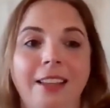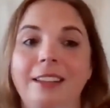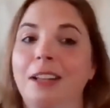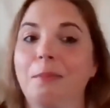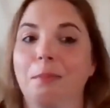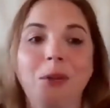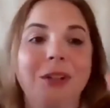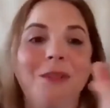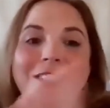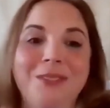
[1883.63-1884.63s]
and that
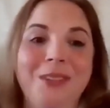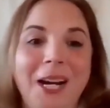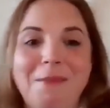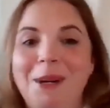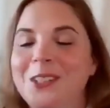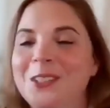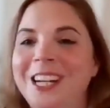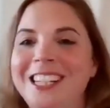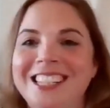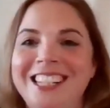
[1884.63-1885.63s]
Buddha was right about
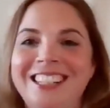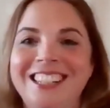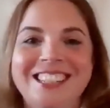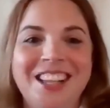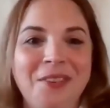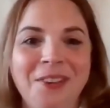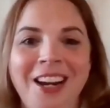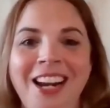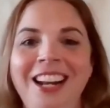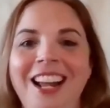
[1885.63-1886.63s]
transcending
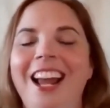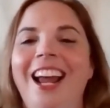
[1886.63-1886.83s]
suffering,